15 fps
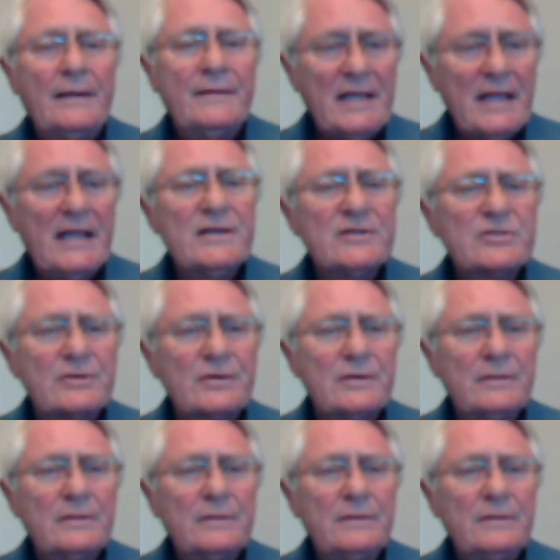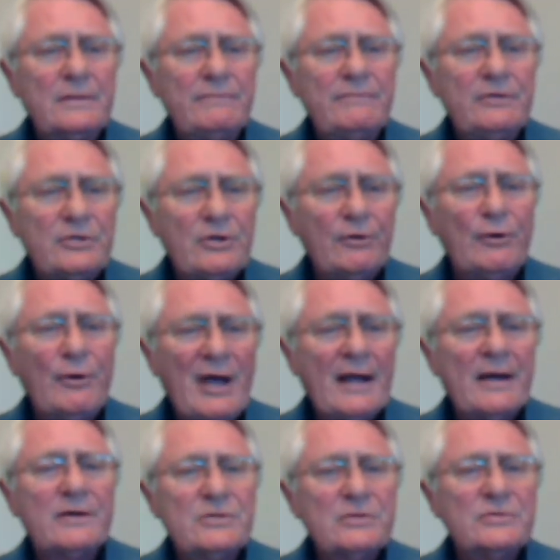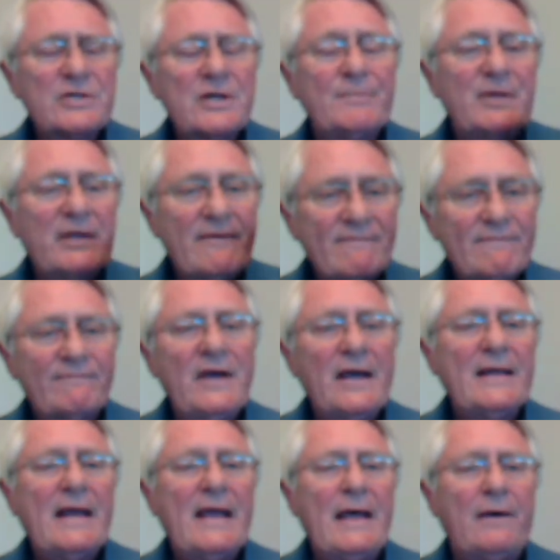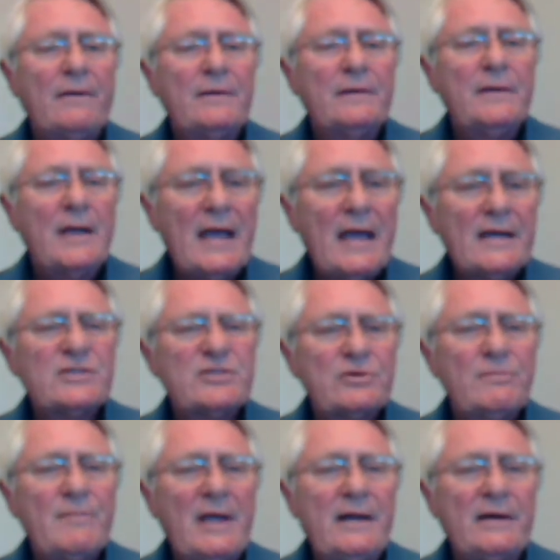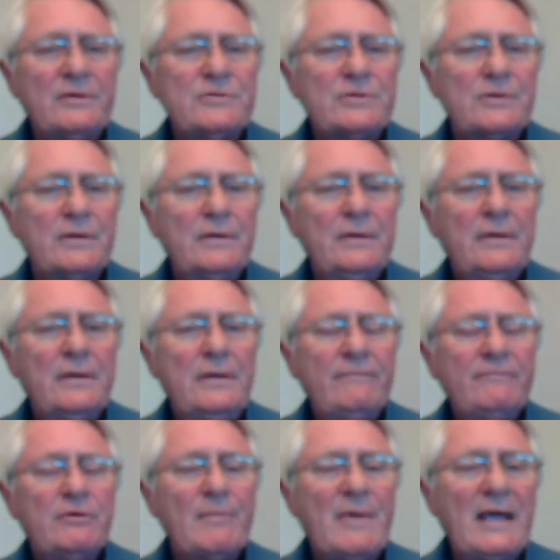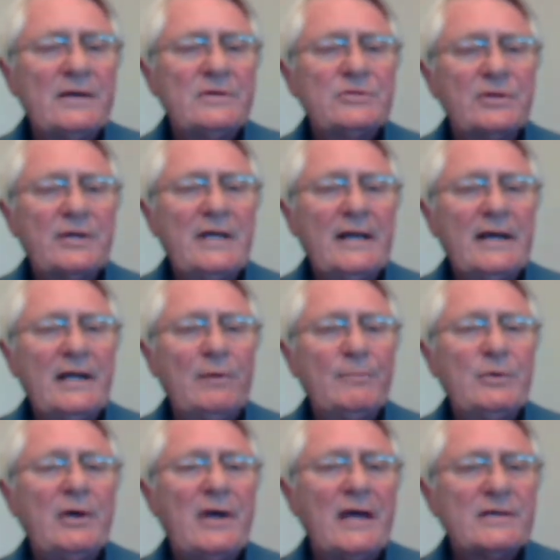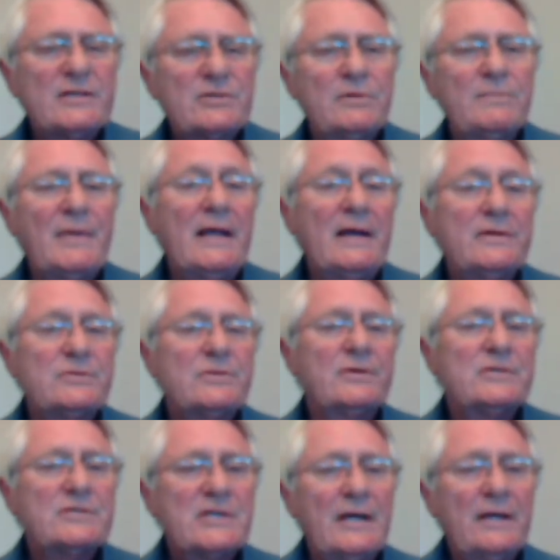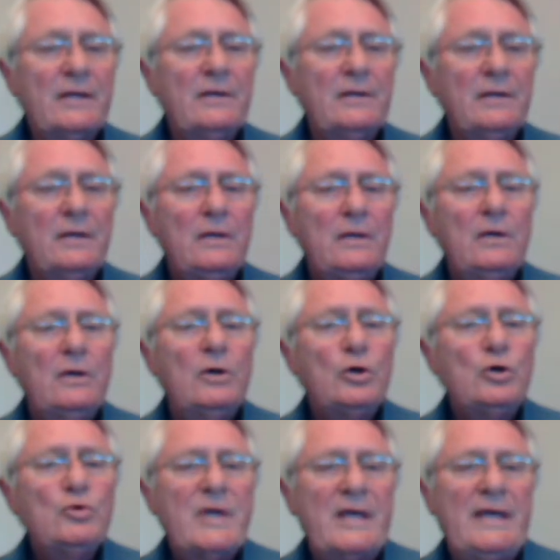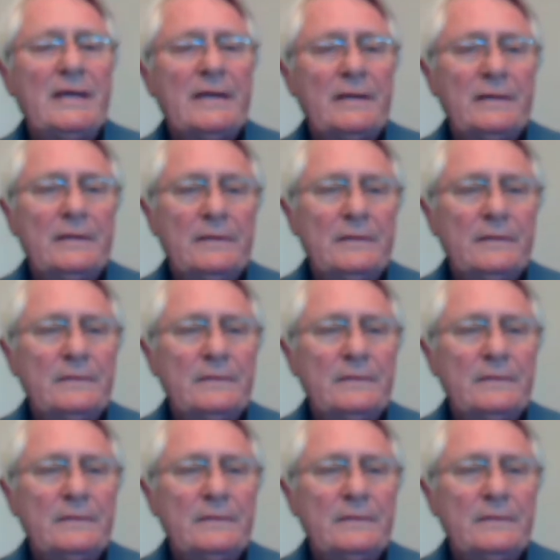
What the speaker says: the answer. If you don't know how to do something, find out. Ask your manager. If your manager can't help you, ask your manager to tell you who can.